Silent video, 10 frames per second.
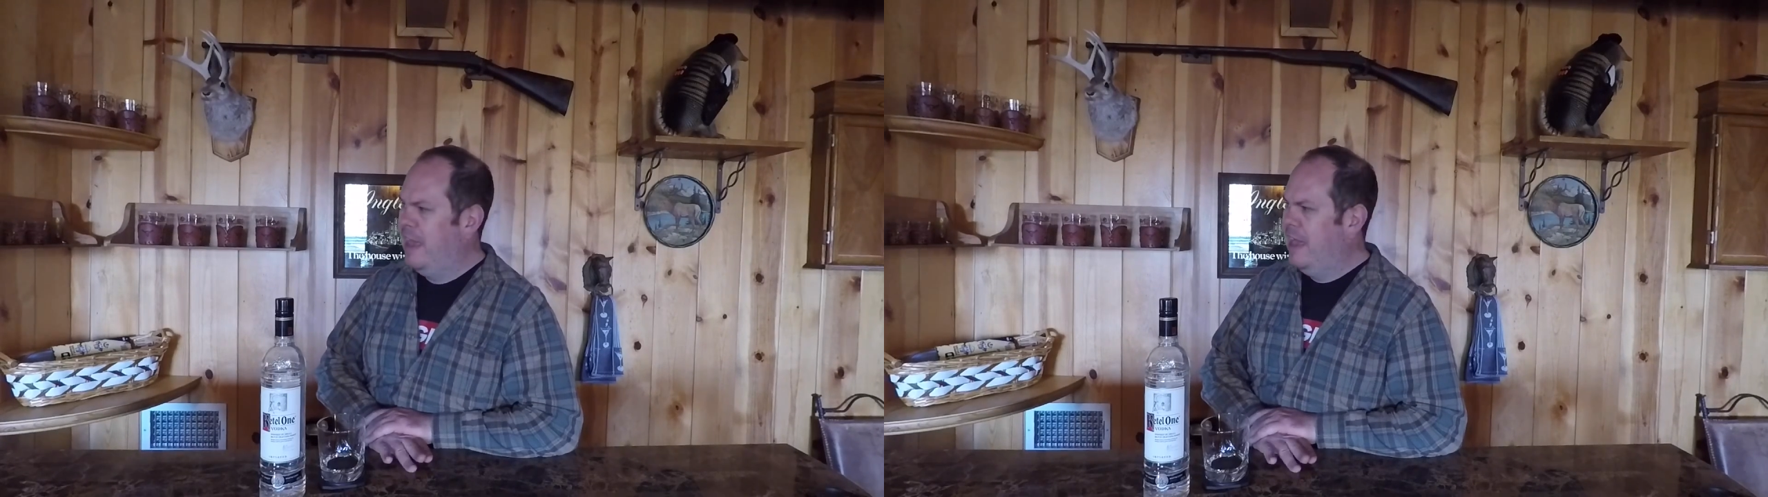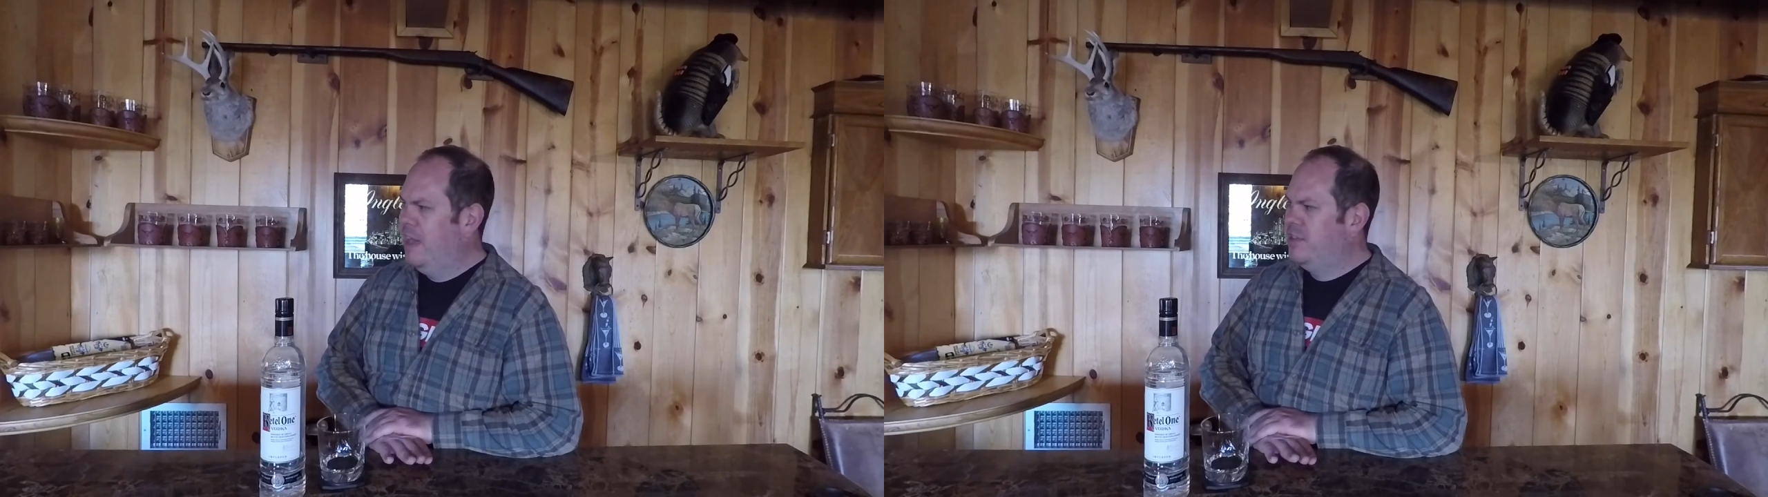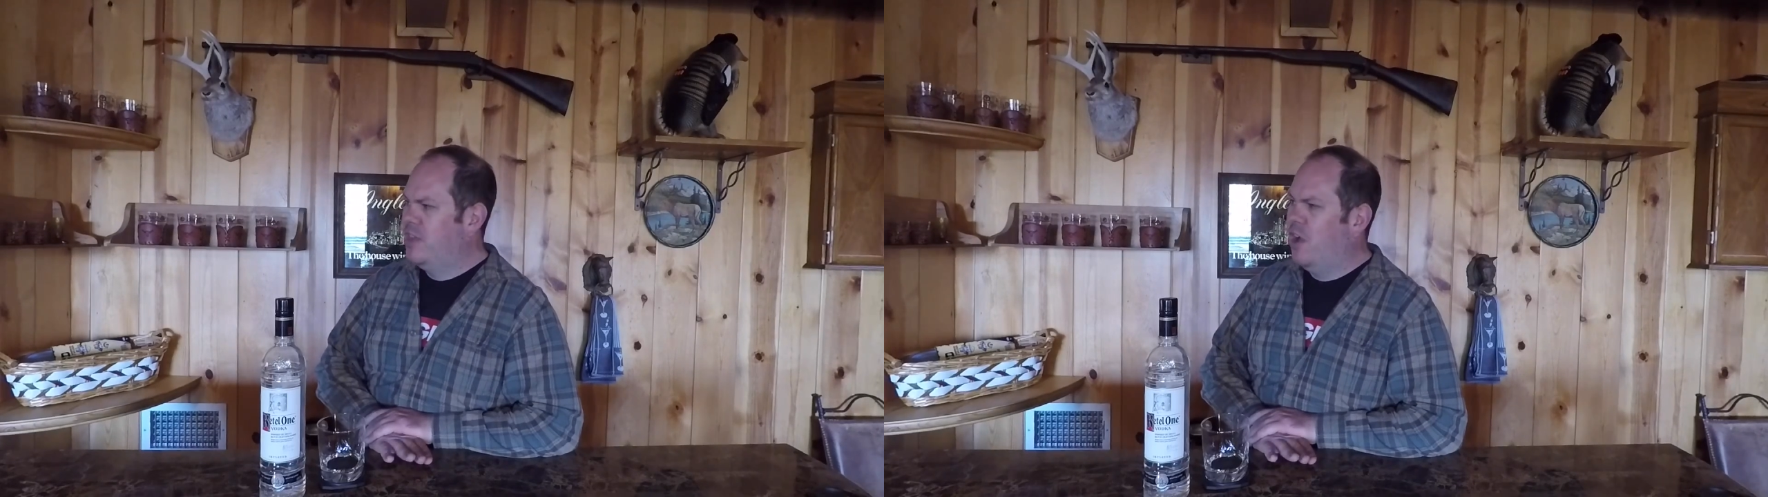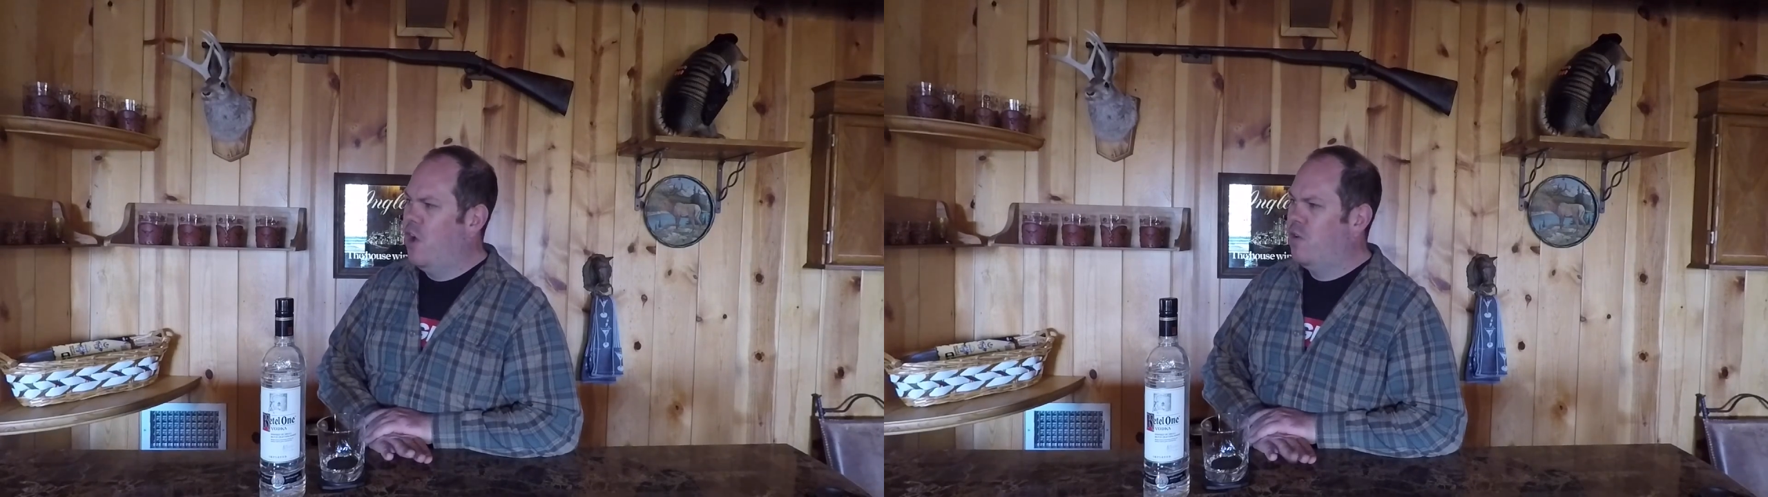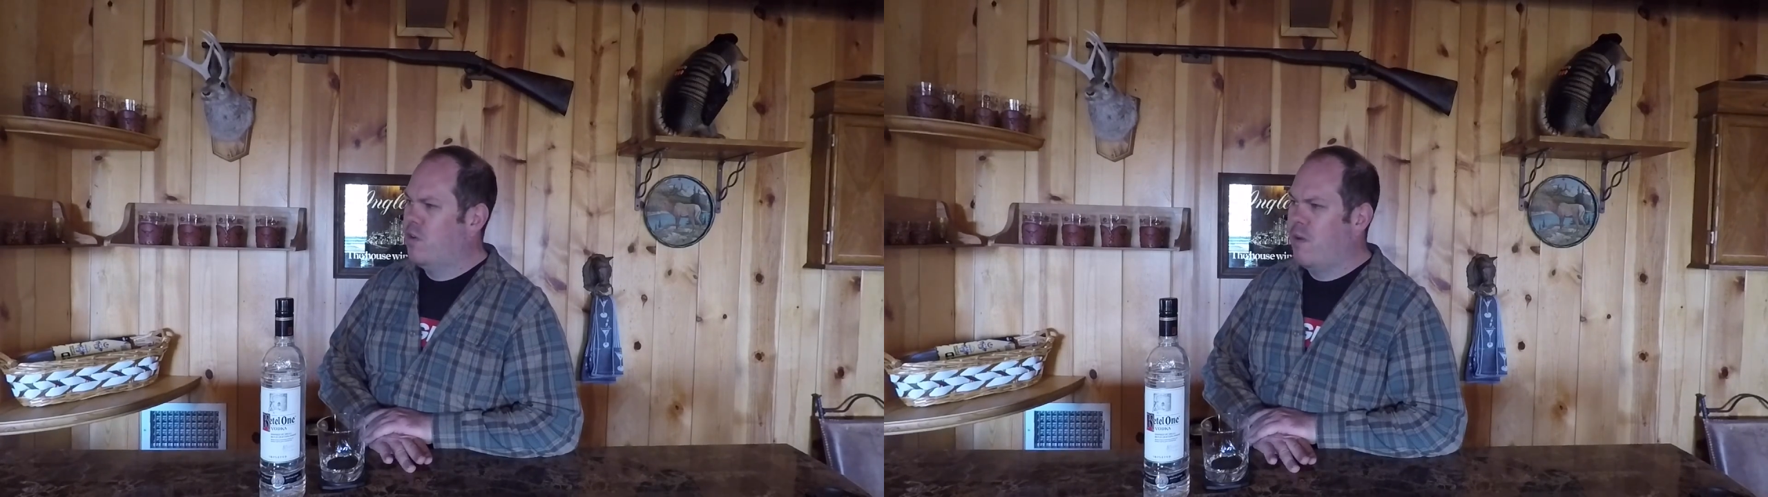
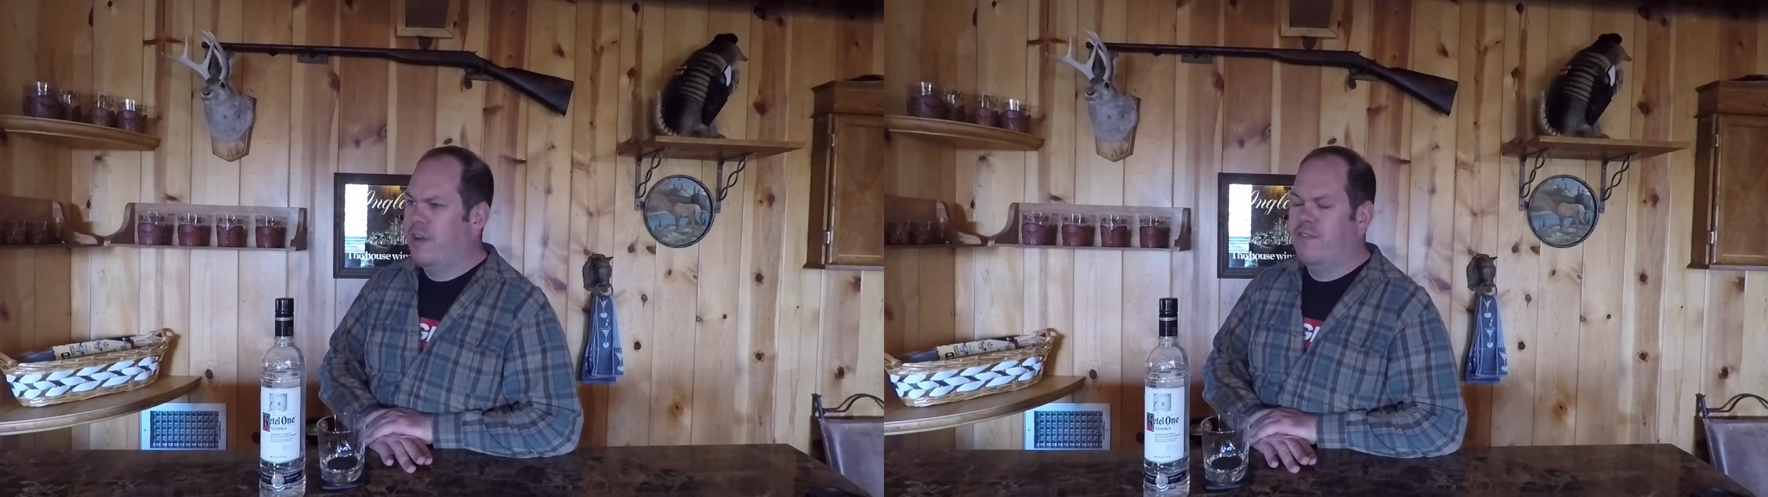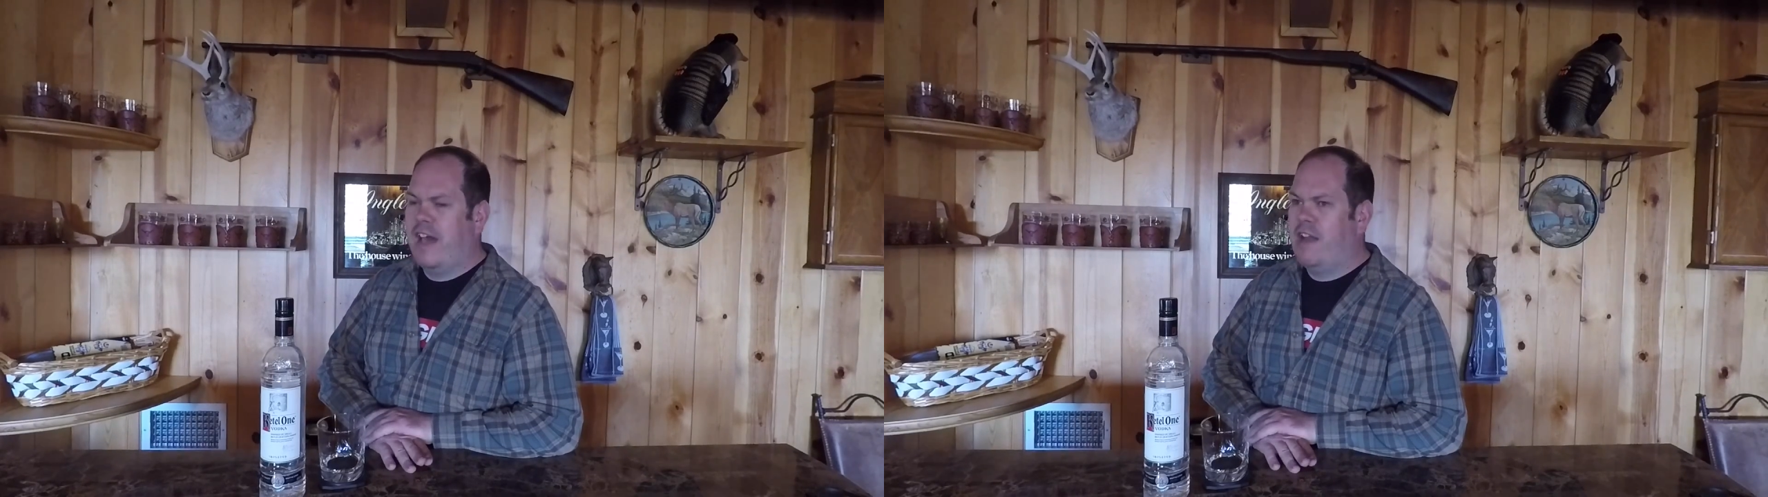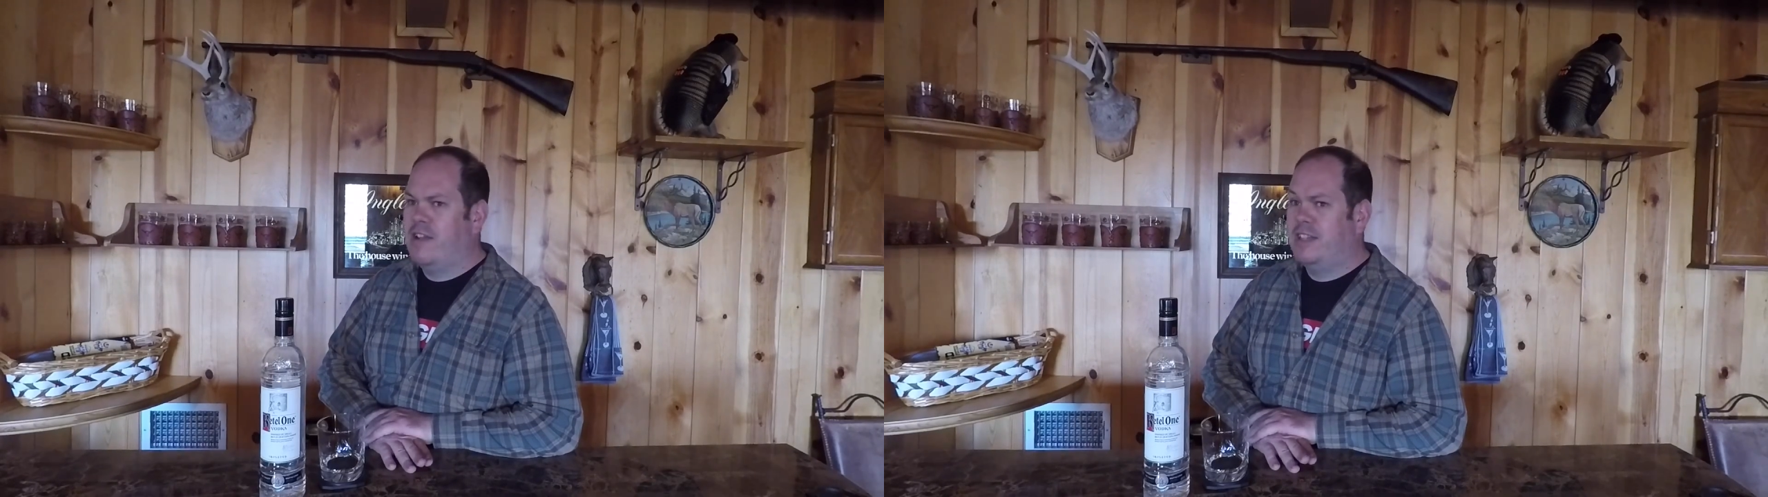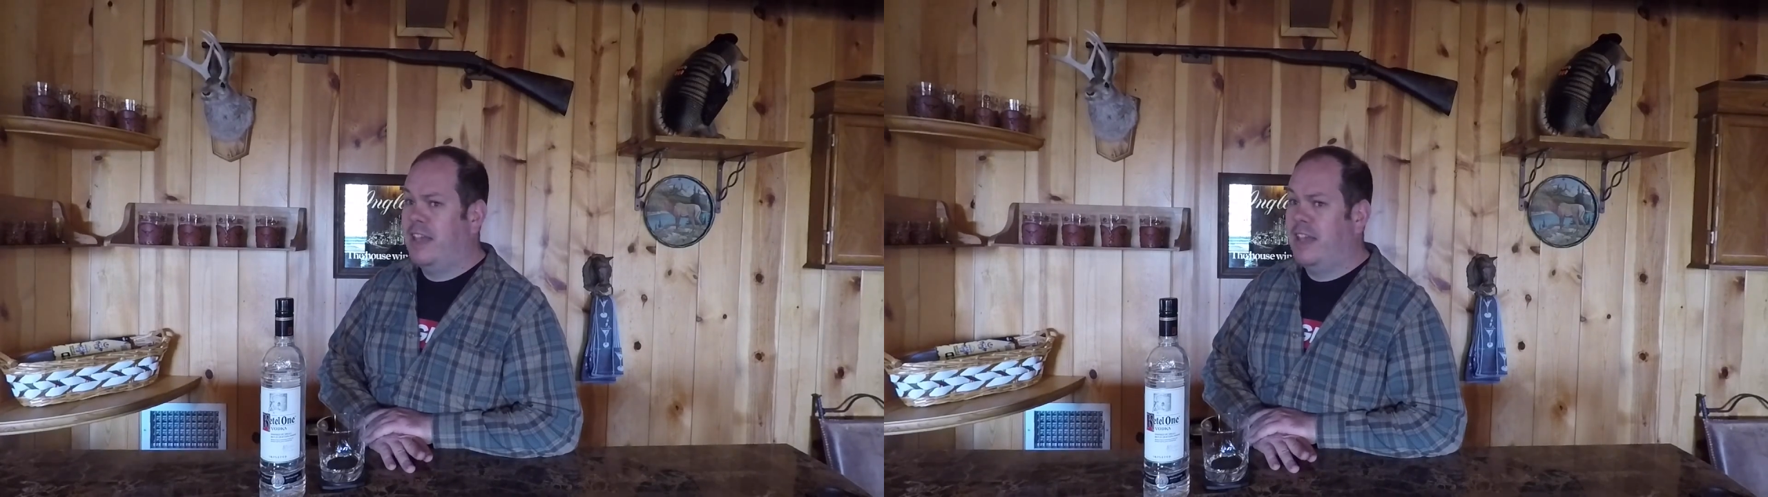So coronavirus,